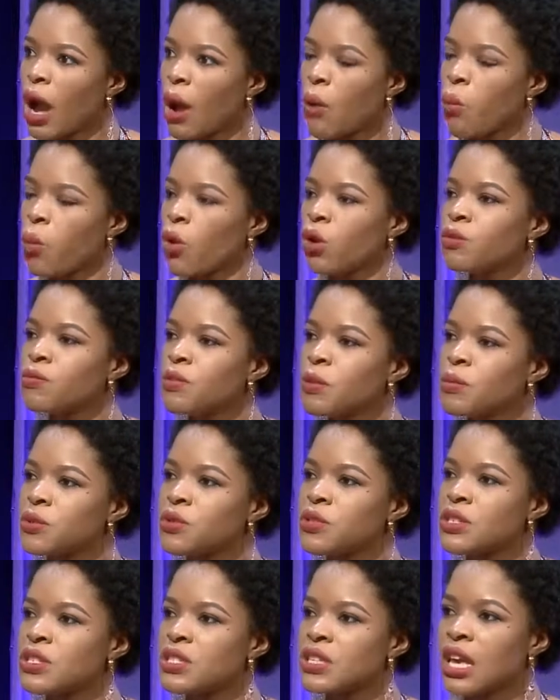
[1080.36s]
people to
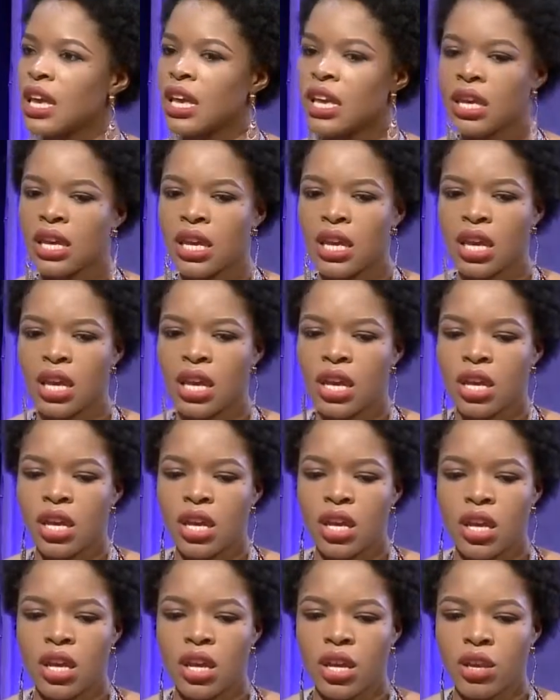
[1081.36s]
say,
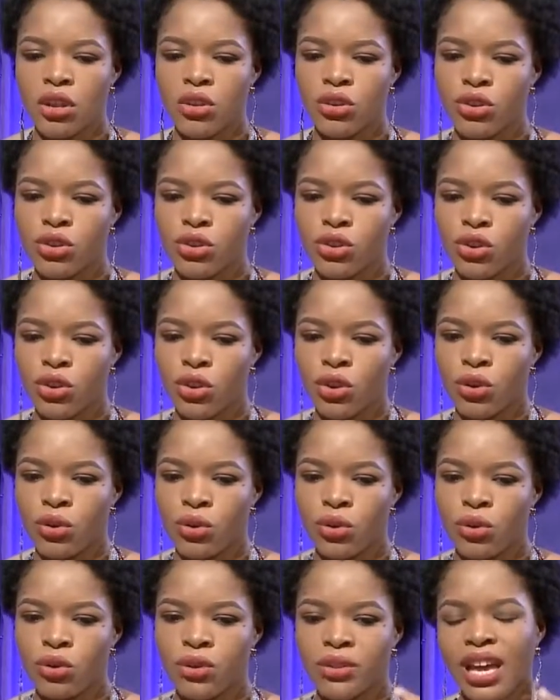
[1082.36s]
you know,
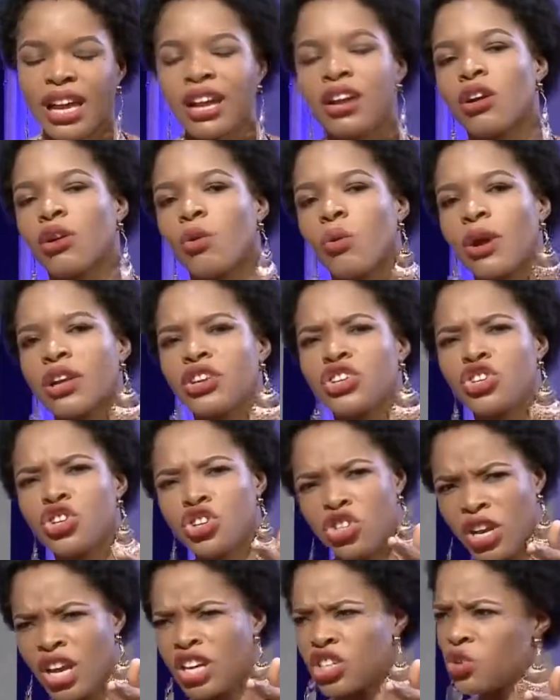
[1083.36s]
that girl when she yeah
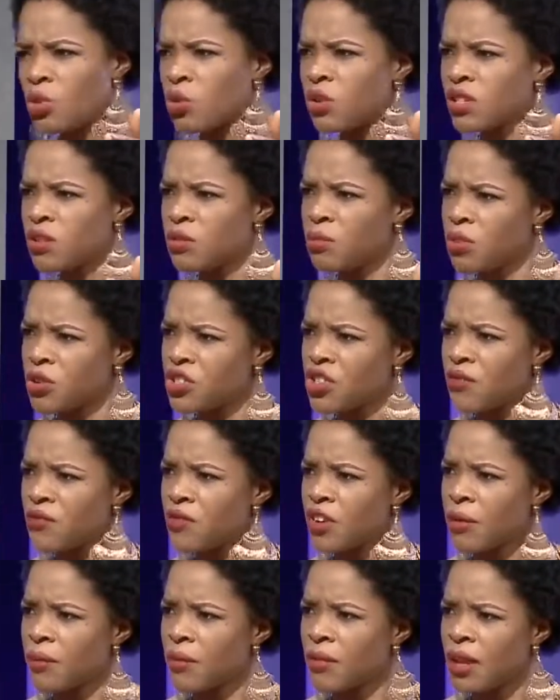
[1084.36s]
she was in Project Fame
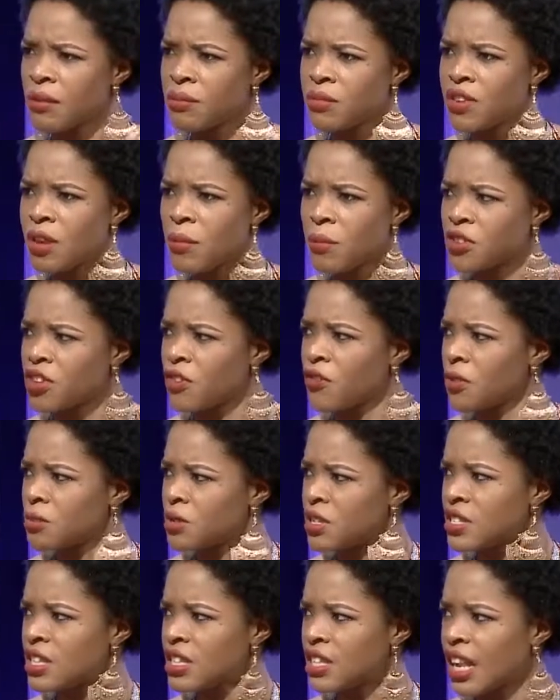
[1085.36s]
MTN Project Fame season
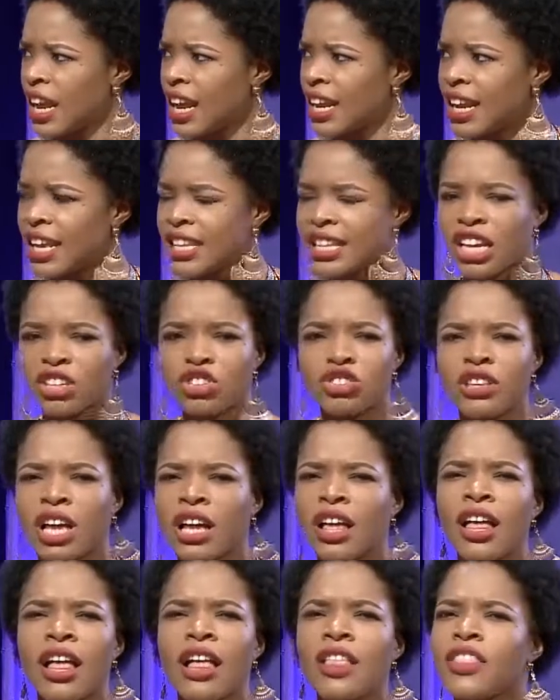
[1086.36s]
nine and that that
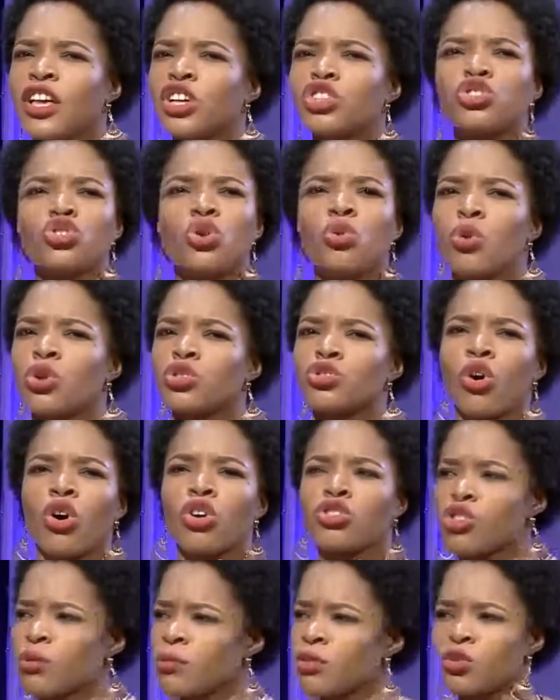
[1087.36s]
that show was awesome
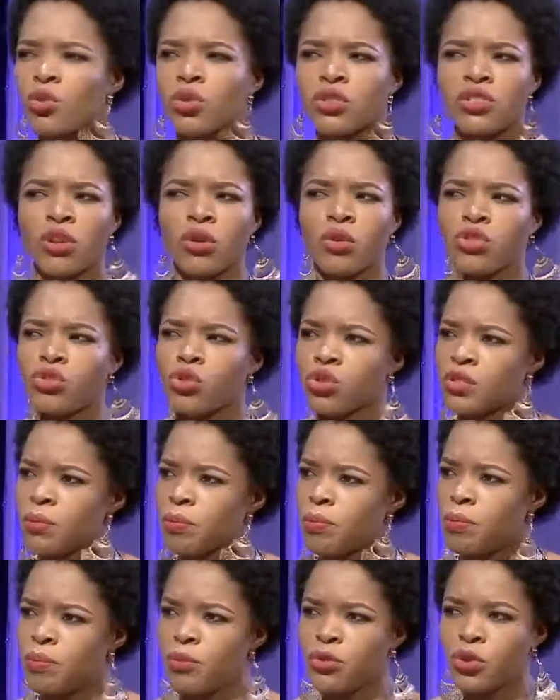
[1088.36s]
it was a, it was a, mm. it
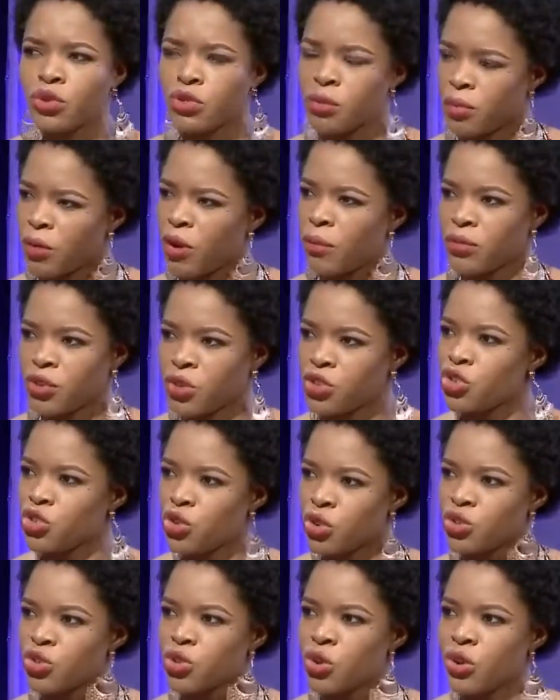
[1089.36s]
was a bomb you know
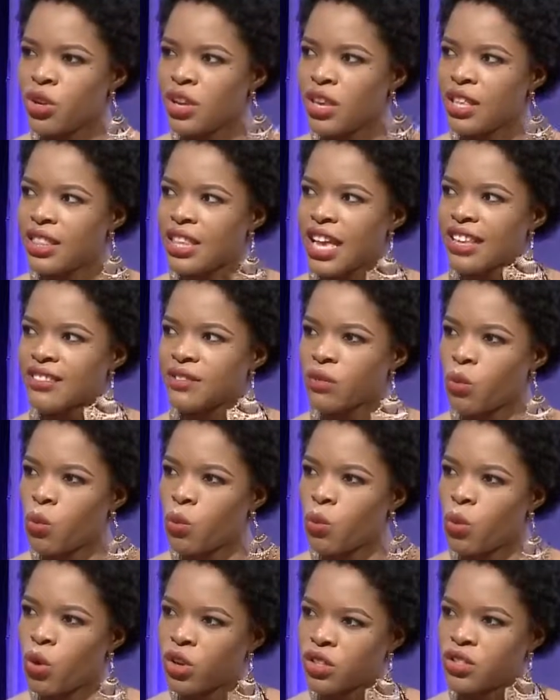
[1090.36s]
so that's
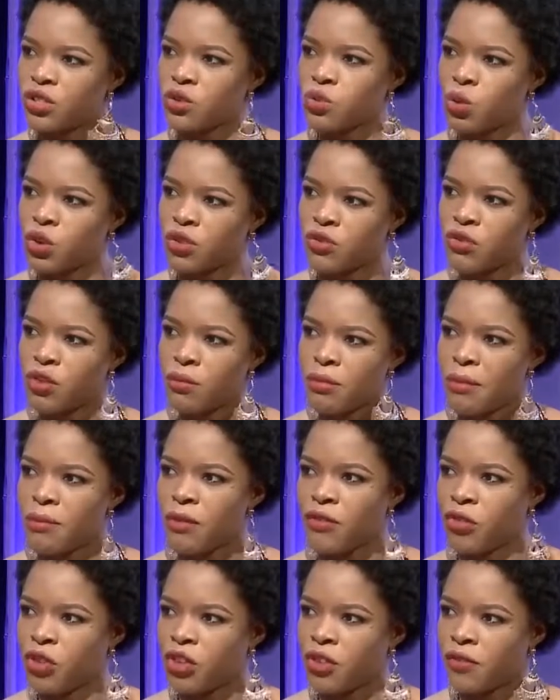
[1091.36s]
what it was for me before the
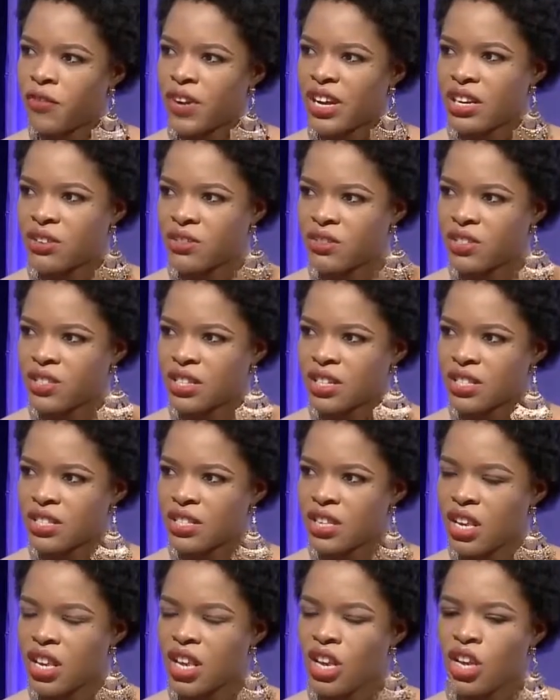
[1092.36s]
final six mm.
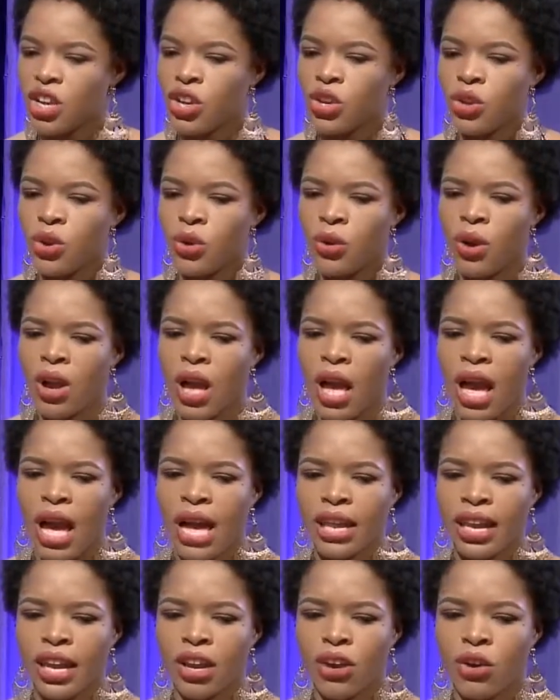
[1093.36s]
you know and I
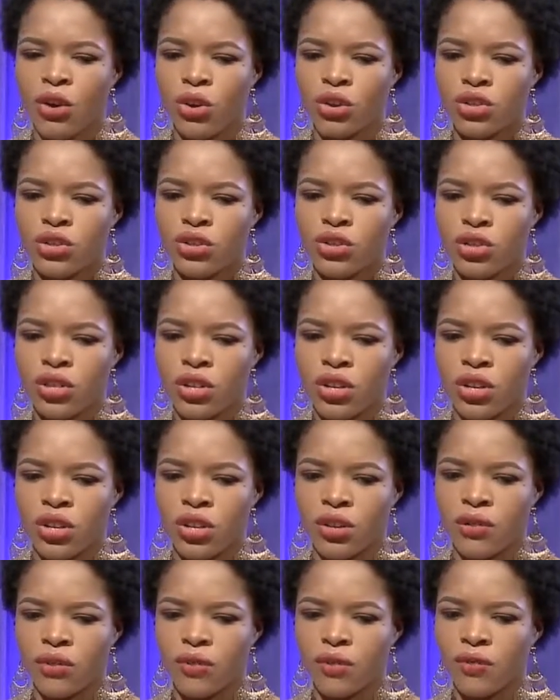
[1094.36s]
got to the
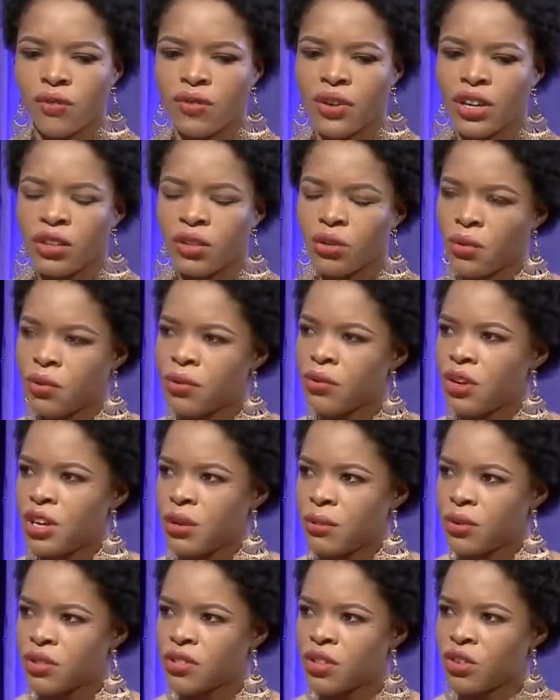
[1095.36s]
final three because I
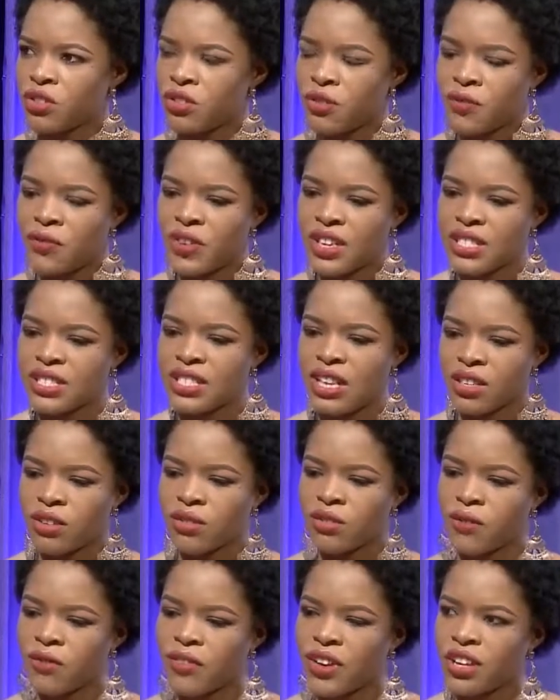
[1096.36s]
was the first set of the
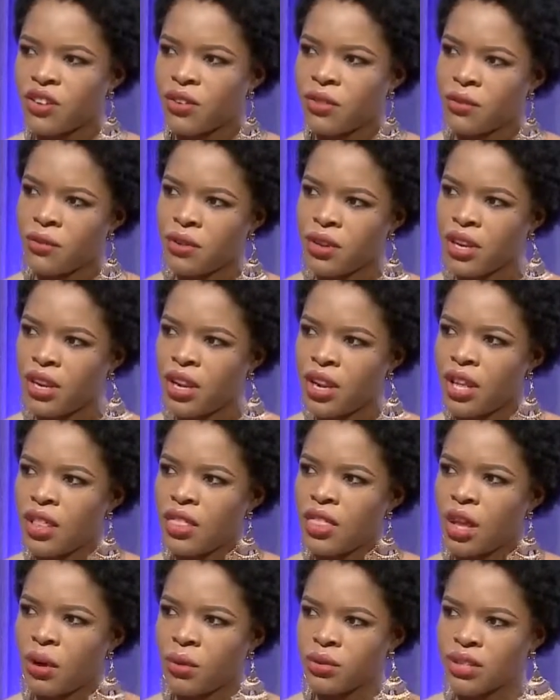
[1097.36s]
final three that was
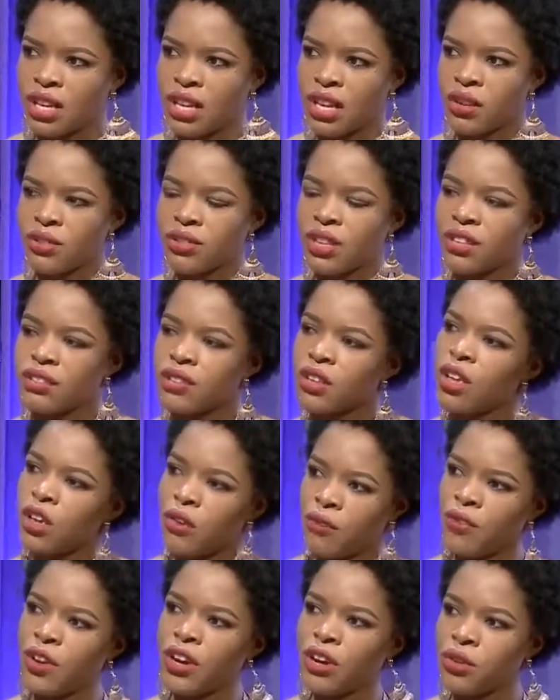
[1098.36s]
announced as
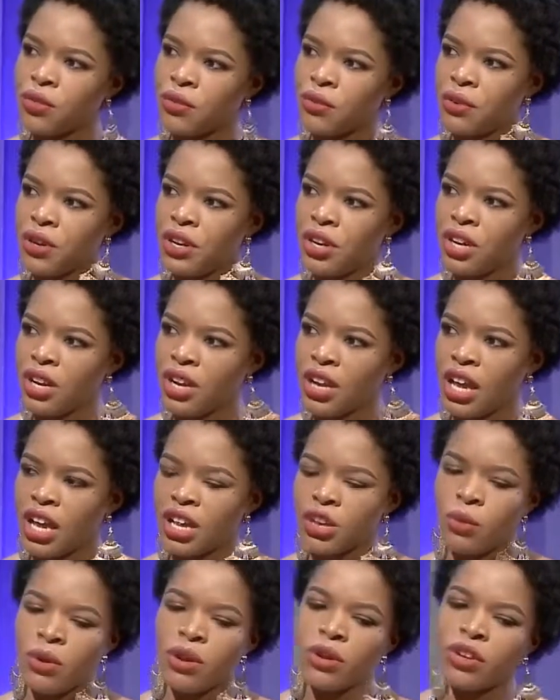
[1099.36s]
final three and they were
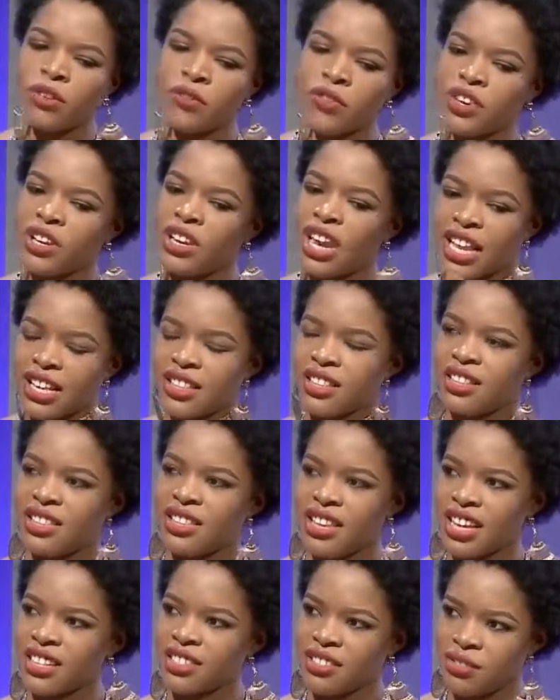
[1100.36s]
looking for the like the next
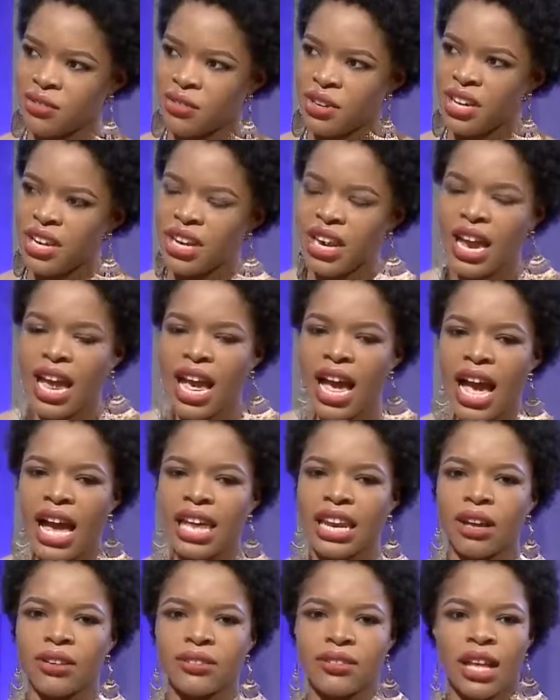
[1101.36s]
three and I was
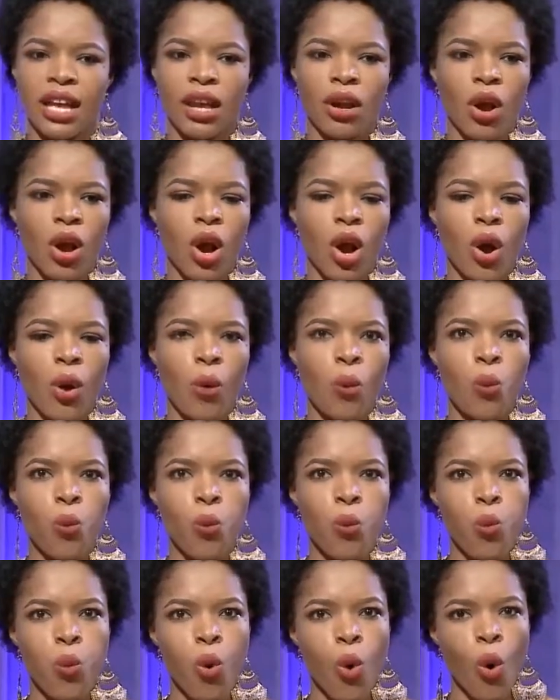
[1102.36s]
like okay.
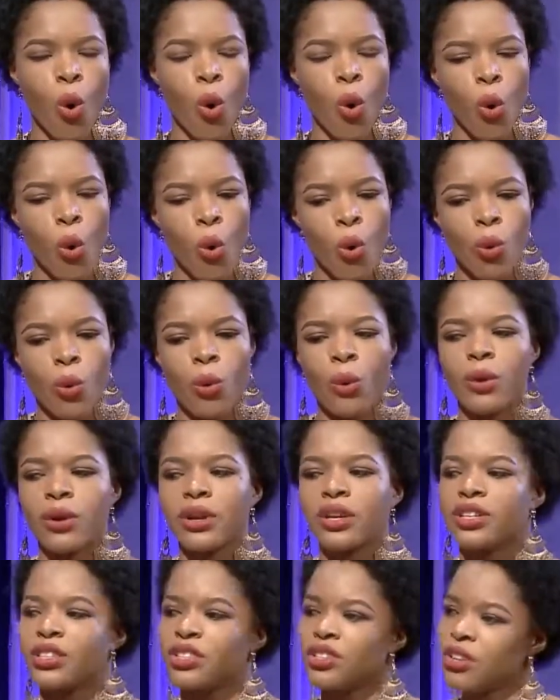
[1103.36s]

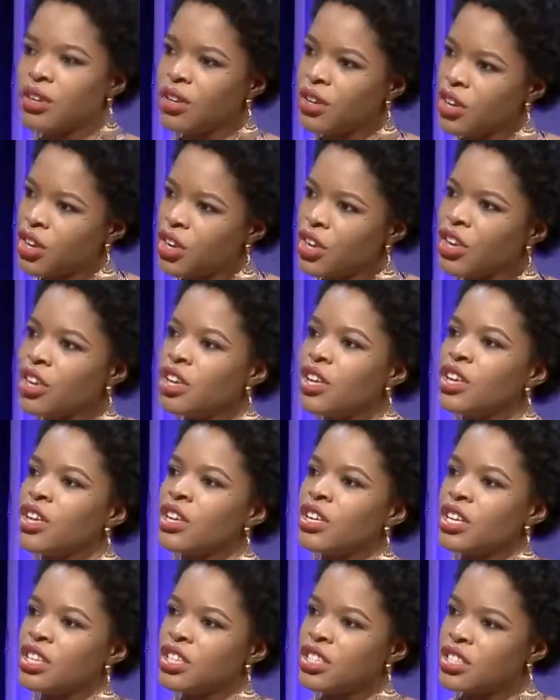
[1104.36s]
This is not child's
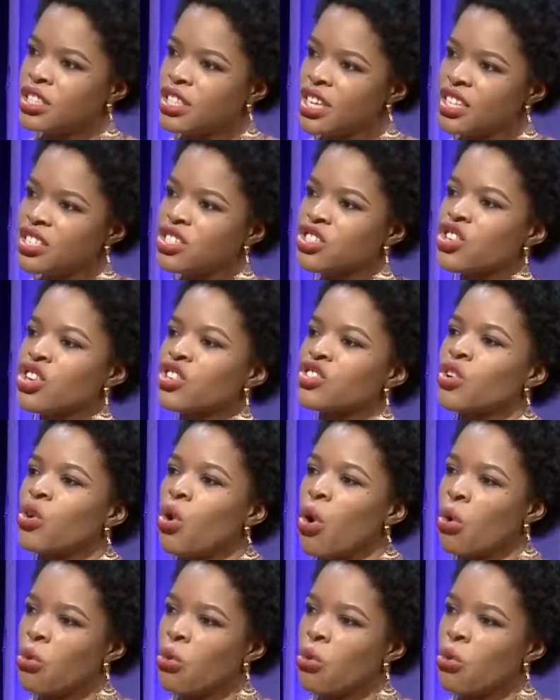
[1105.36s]
play no just got real.